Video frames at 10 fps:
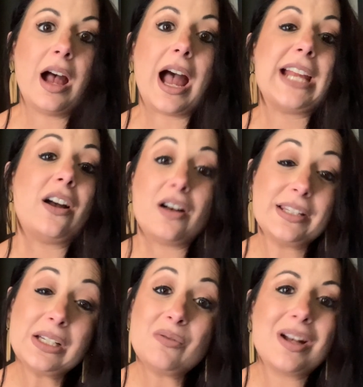I
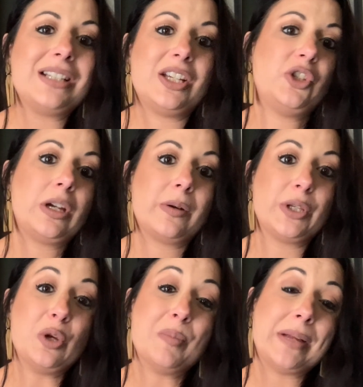also wanted to share with
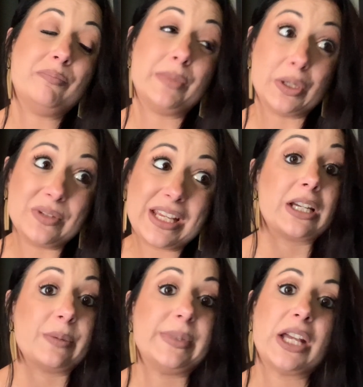you my music
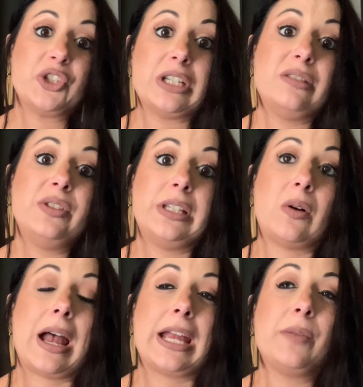obsession. So
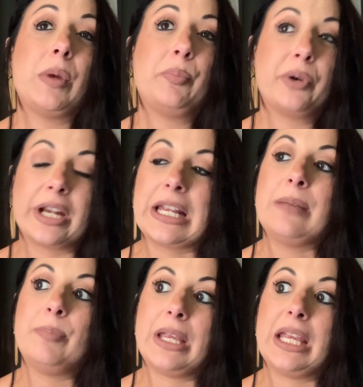I am a pretty
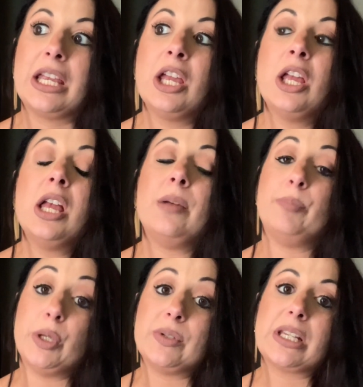big
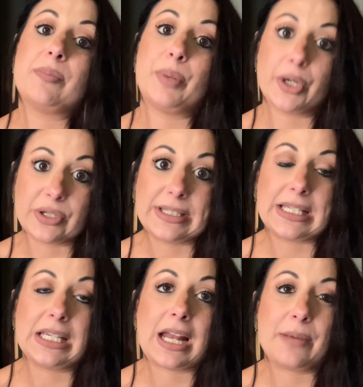music
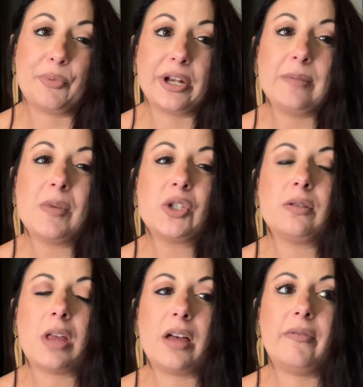person. I pretty much
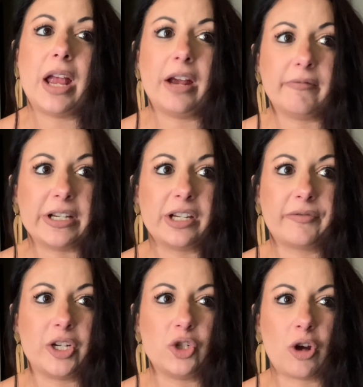love every
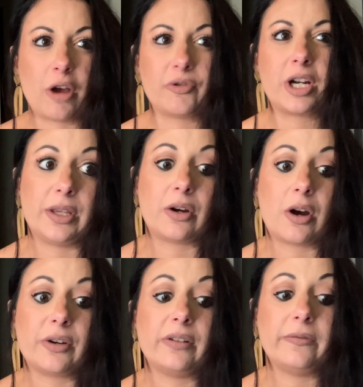different genre. There
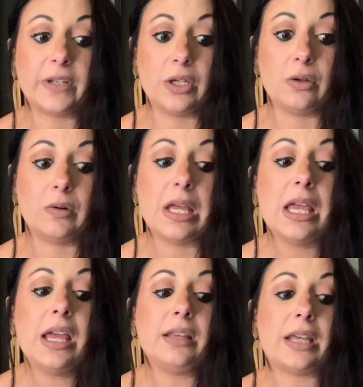are a few
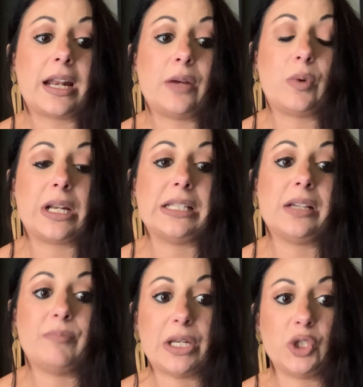that I wanted to
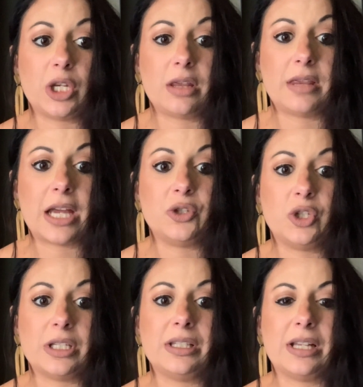mention that
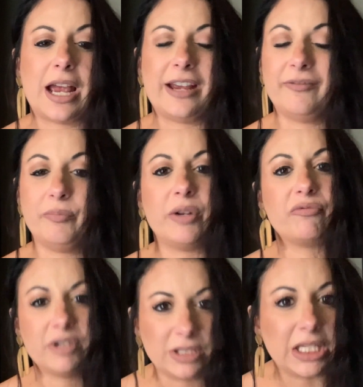just I have been
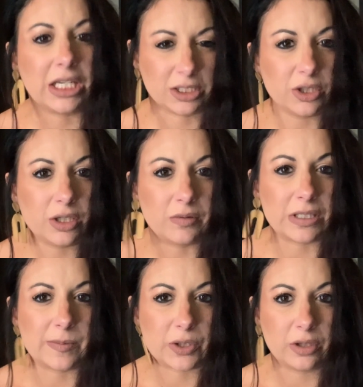really into,
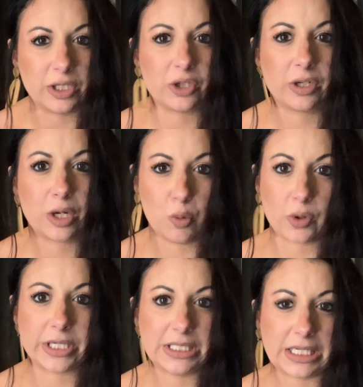especially during
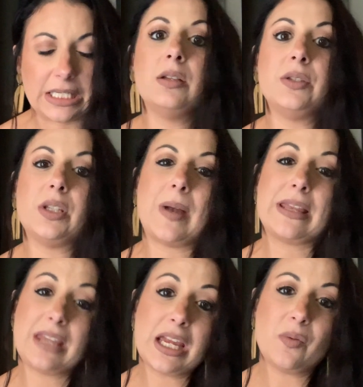quarantine. So I
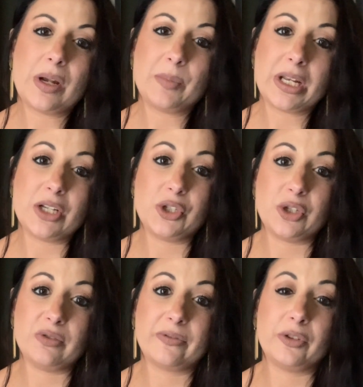think what I'm gonna
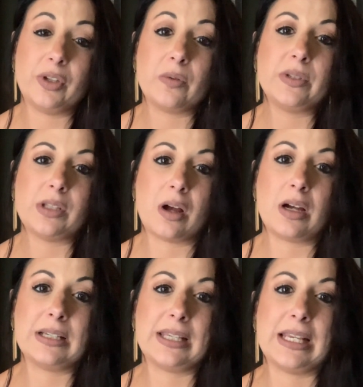do for those
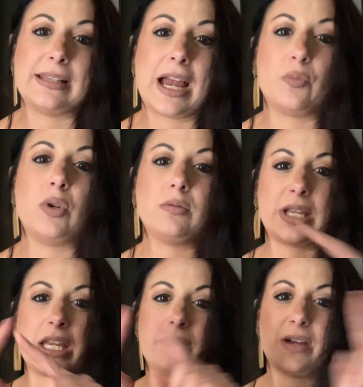songs is I will
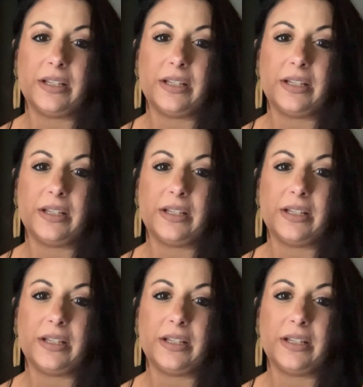leave a